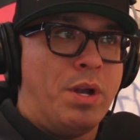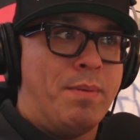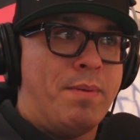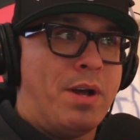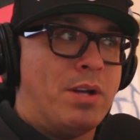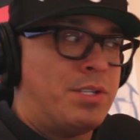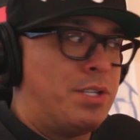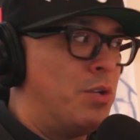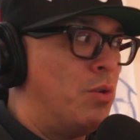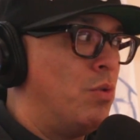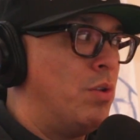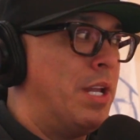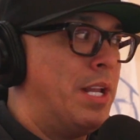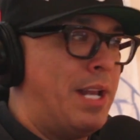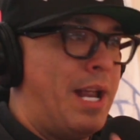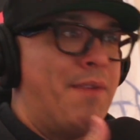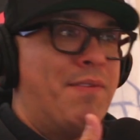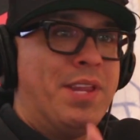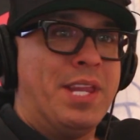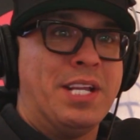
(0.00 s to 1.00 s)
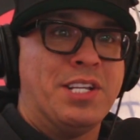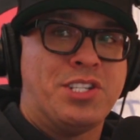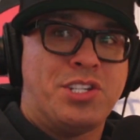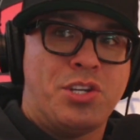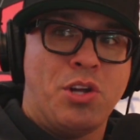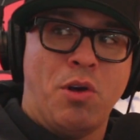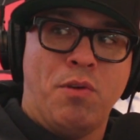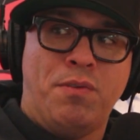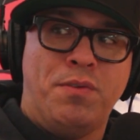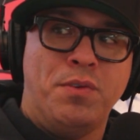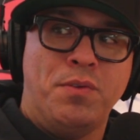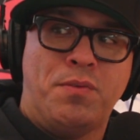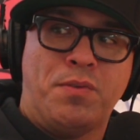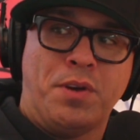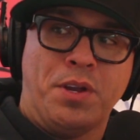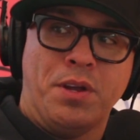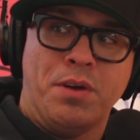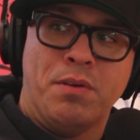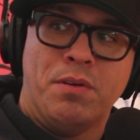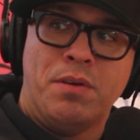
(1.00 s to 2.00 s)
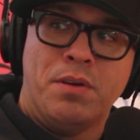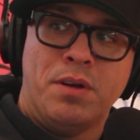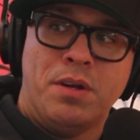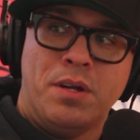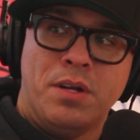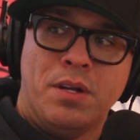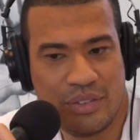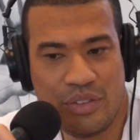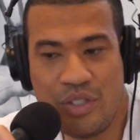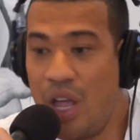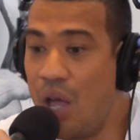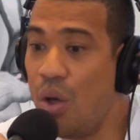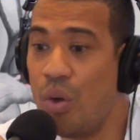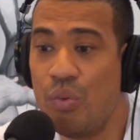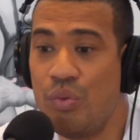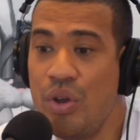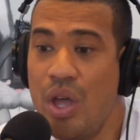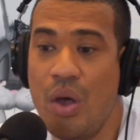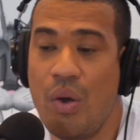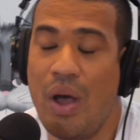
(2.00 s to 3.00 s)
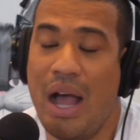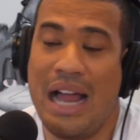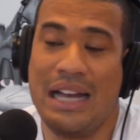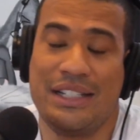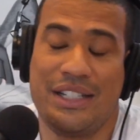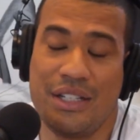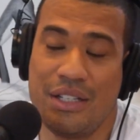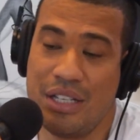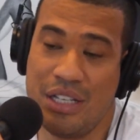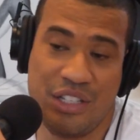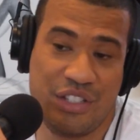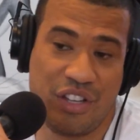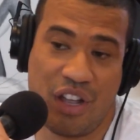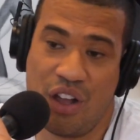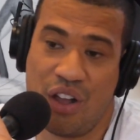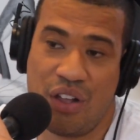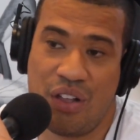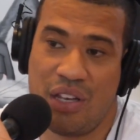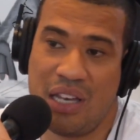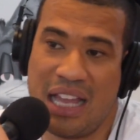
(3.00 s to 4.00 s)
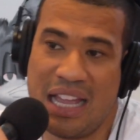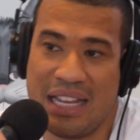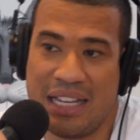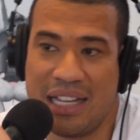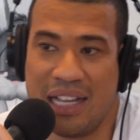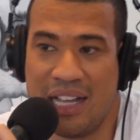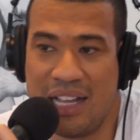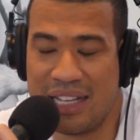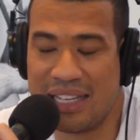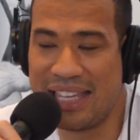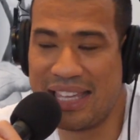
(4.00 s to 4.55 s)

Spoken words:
What about, everything's tofu for you? No. It's all like